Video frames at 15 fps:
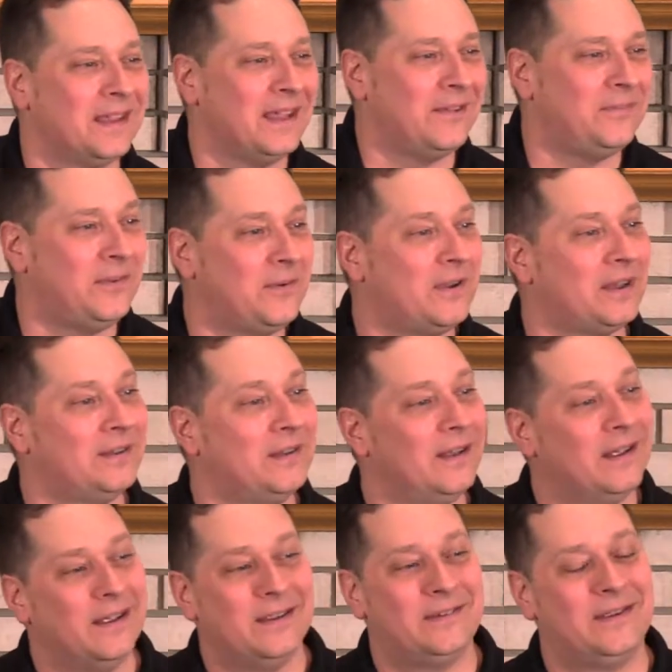if you could
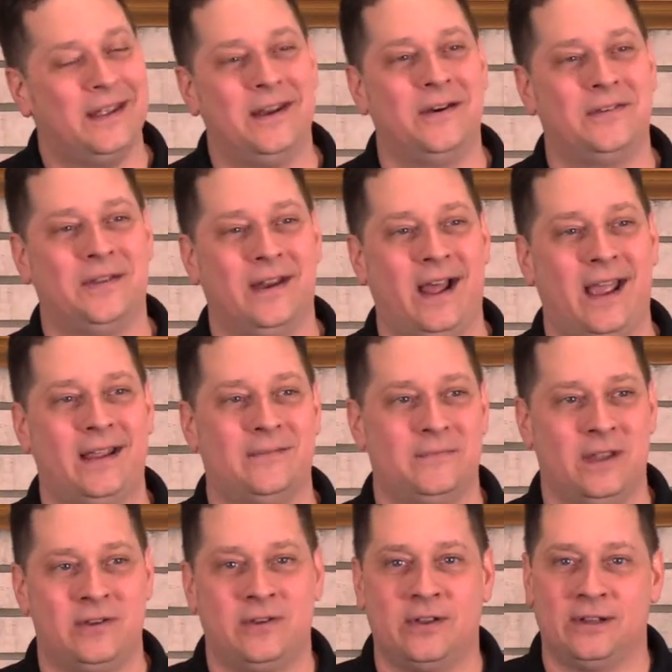sit here tonight
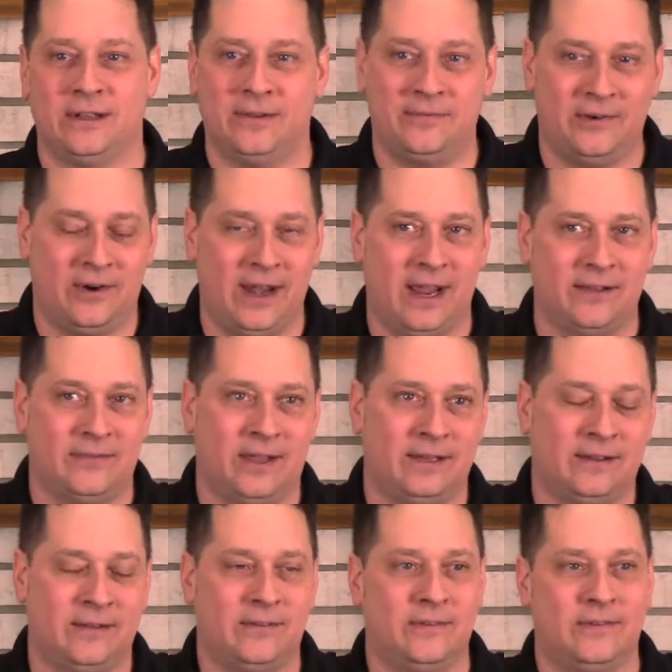and you can lift your hands
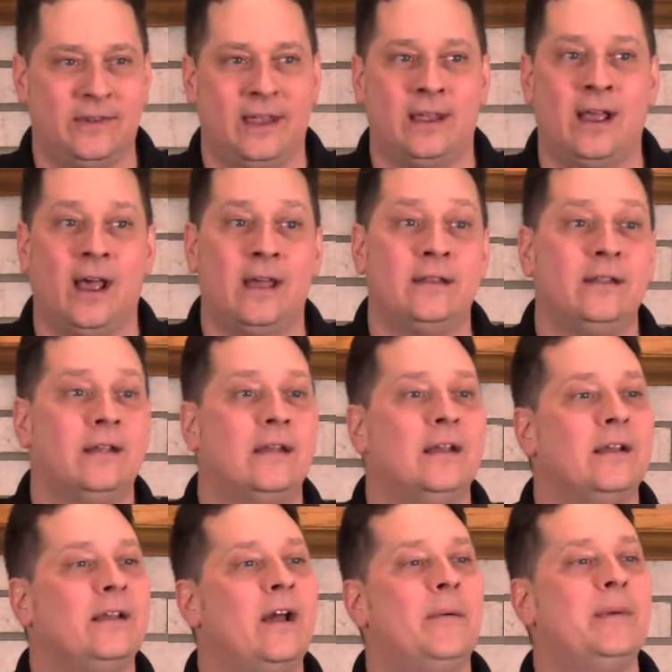like this and say, God,
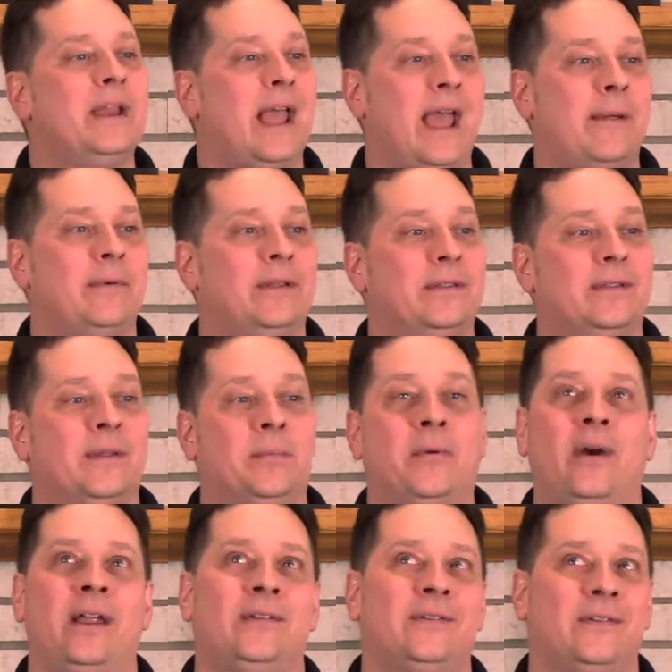come inhabit the
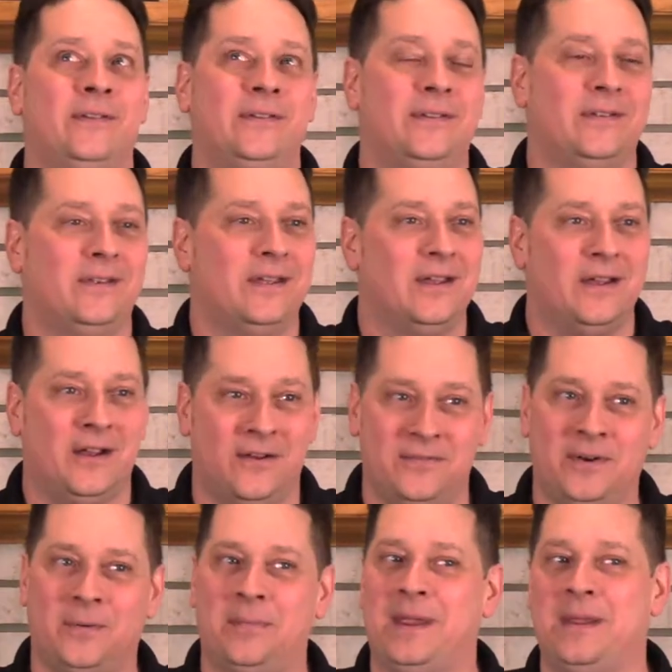praises of
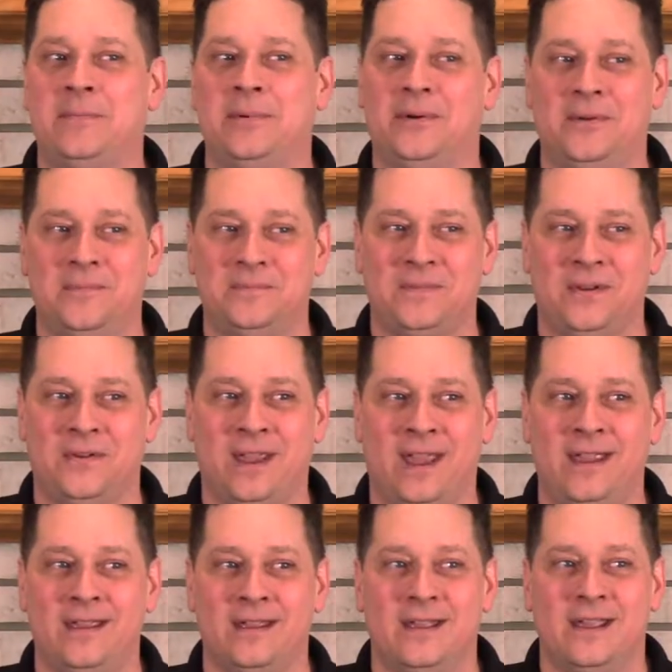your people,
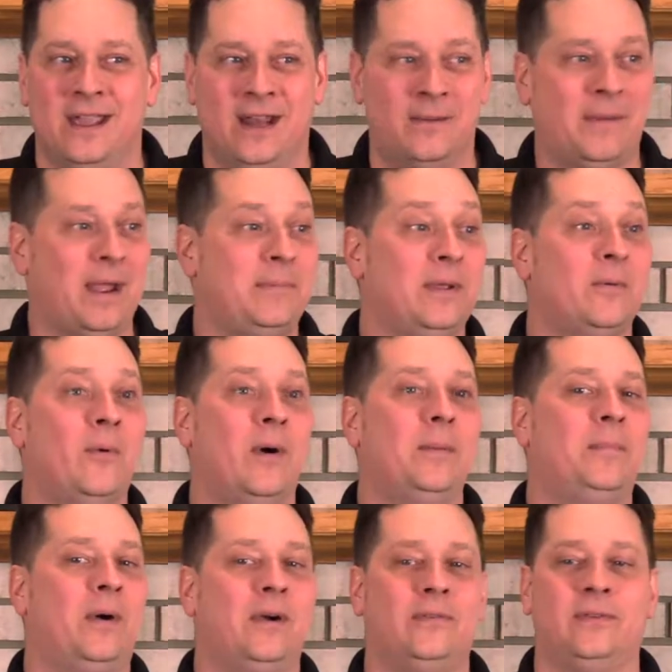okay? And it might be one
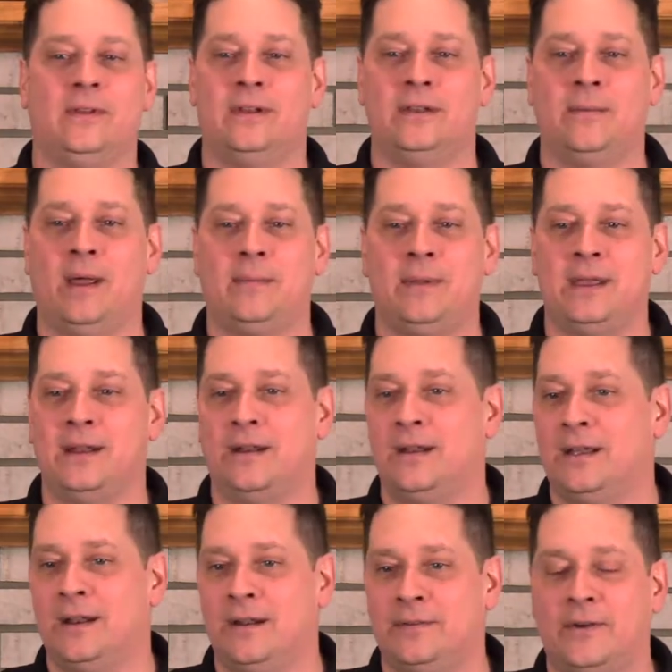person. You might be in a,
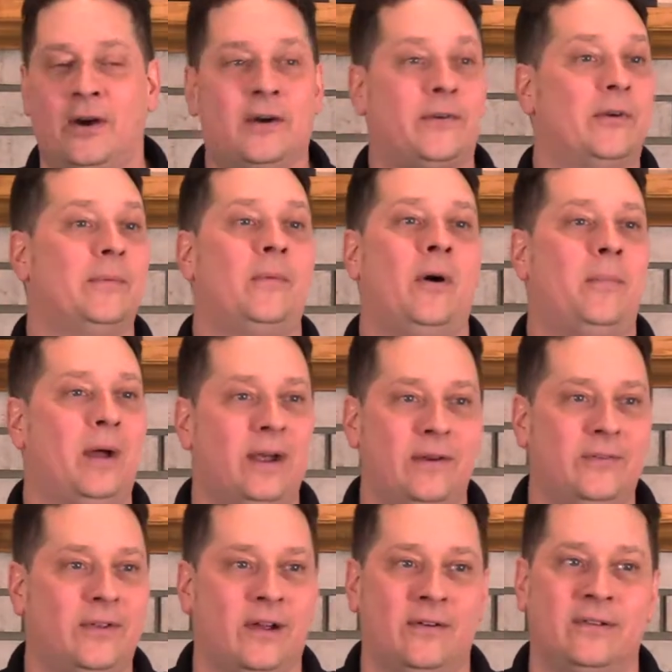in a dark room all by
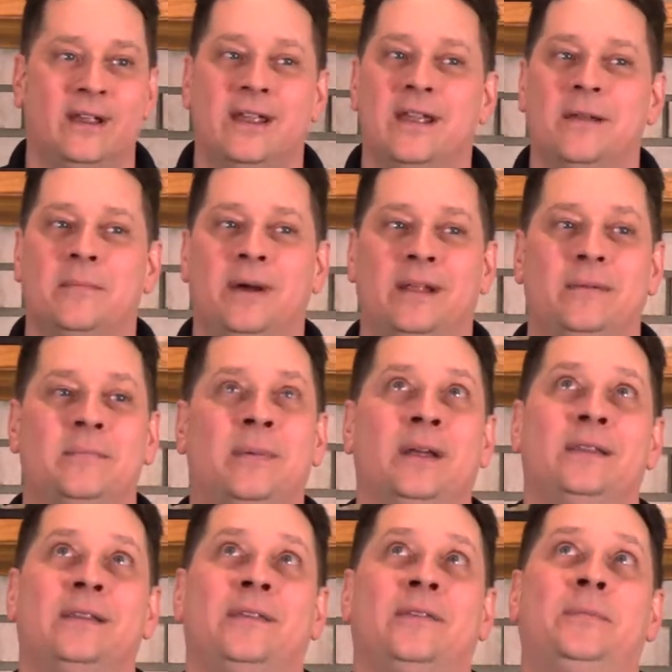yourself, but,
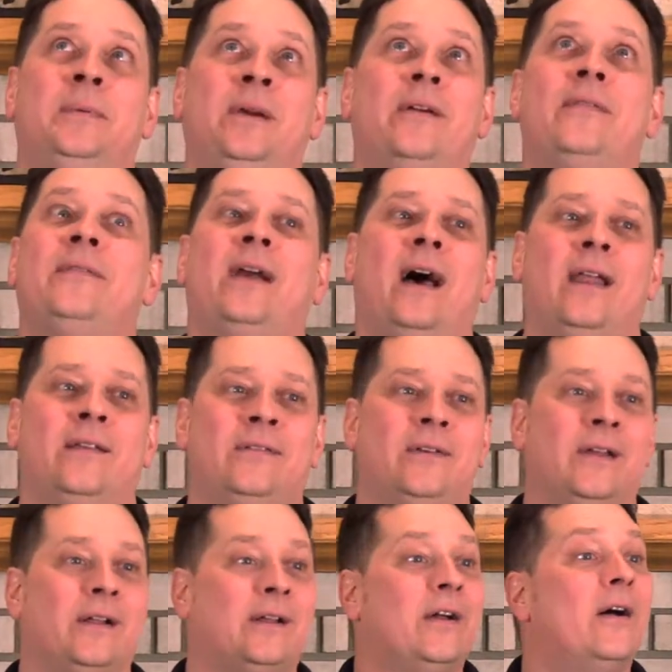but the Spirit of God is
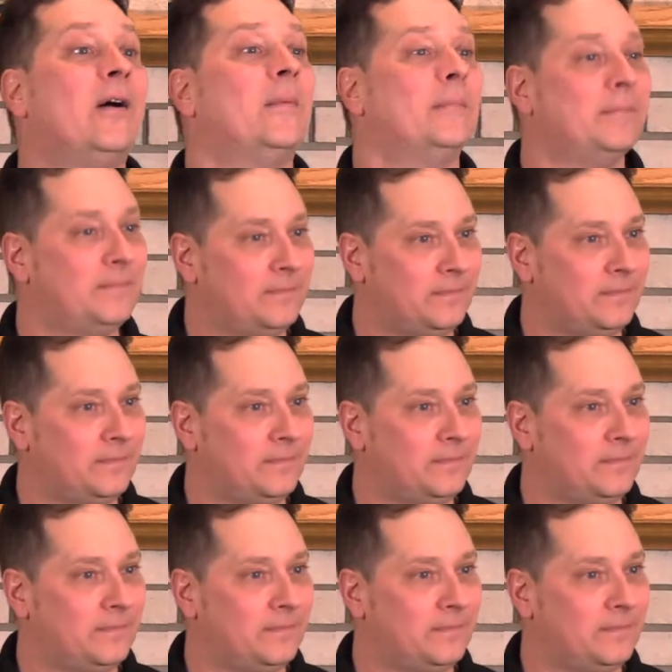going to come.